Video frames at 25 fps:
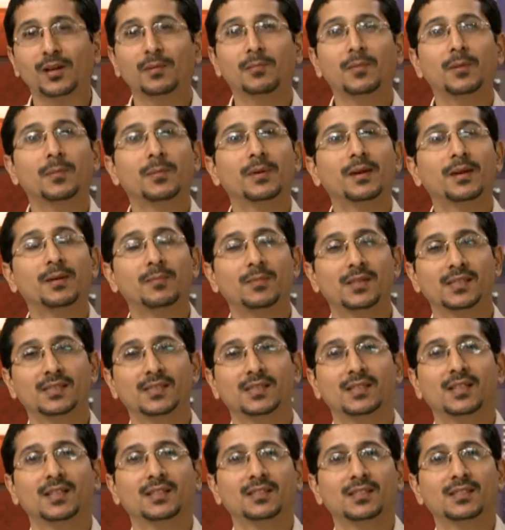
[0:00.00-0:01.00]
Hello to
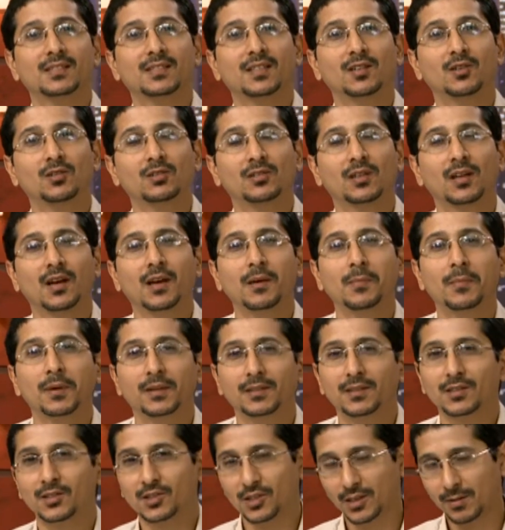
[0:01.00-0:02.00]
you and
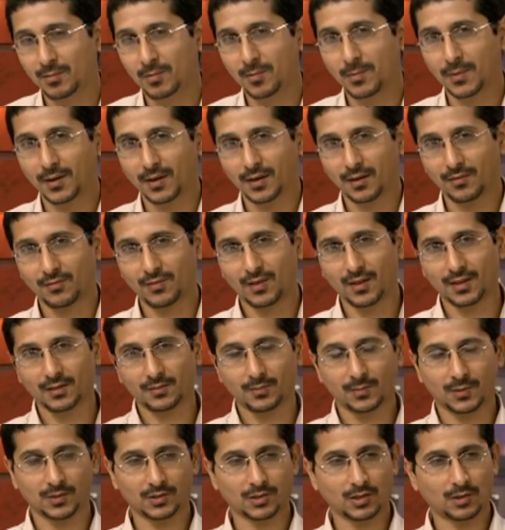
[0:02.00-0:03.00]
welcome to the
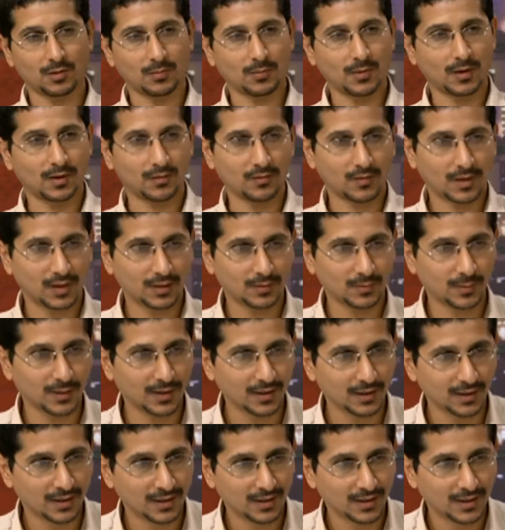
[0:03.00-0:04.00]
series of
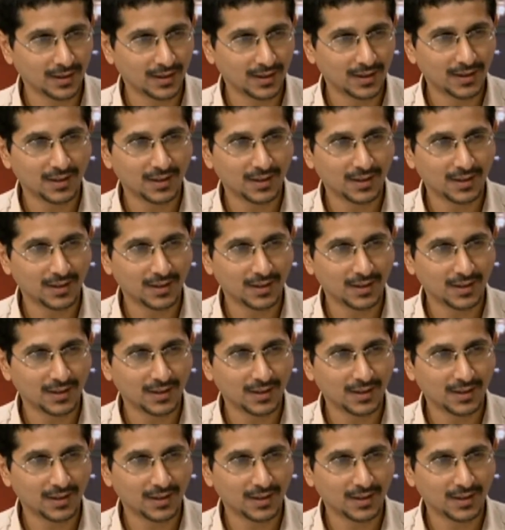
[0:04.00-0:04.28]
discussions New